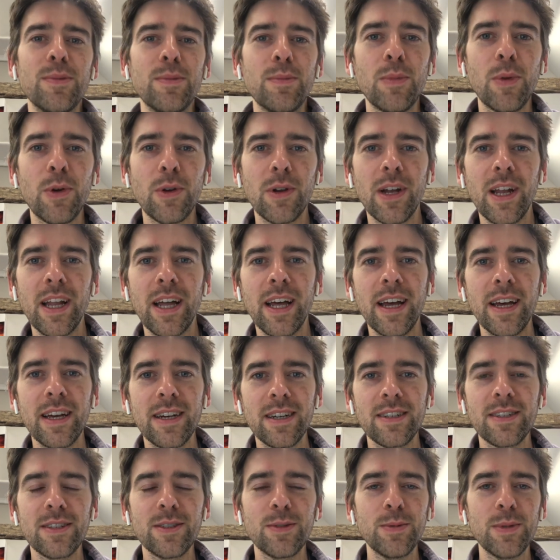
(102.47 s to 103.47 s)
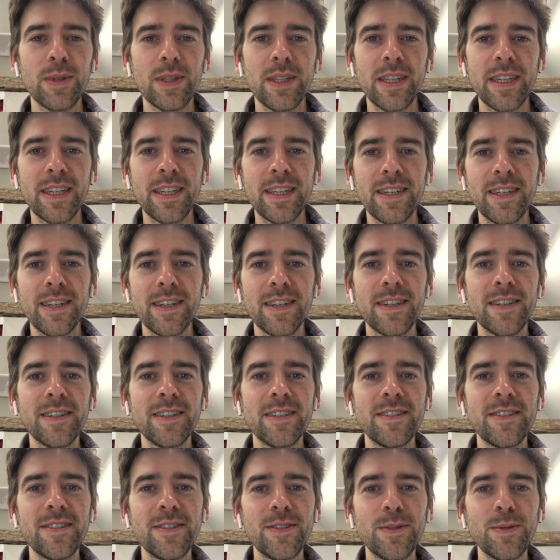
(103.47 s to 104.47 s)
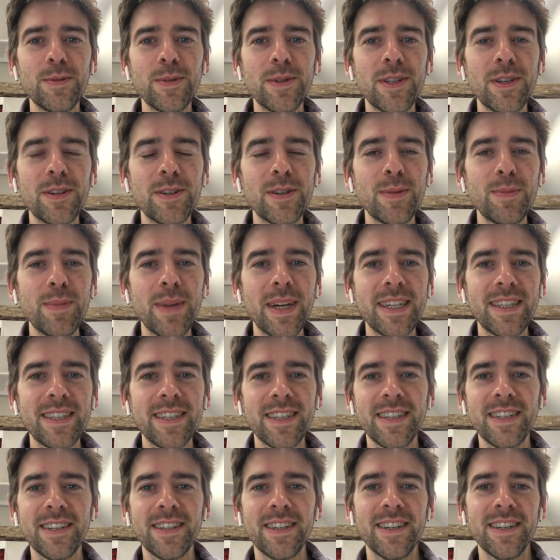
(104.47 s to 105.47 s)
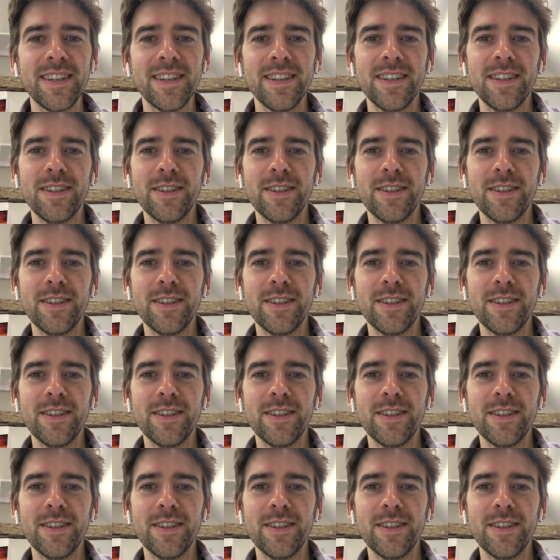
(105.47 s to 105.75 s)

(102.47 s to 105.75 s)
Model X with those amazing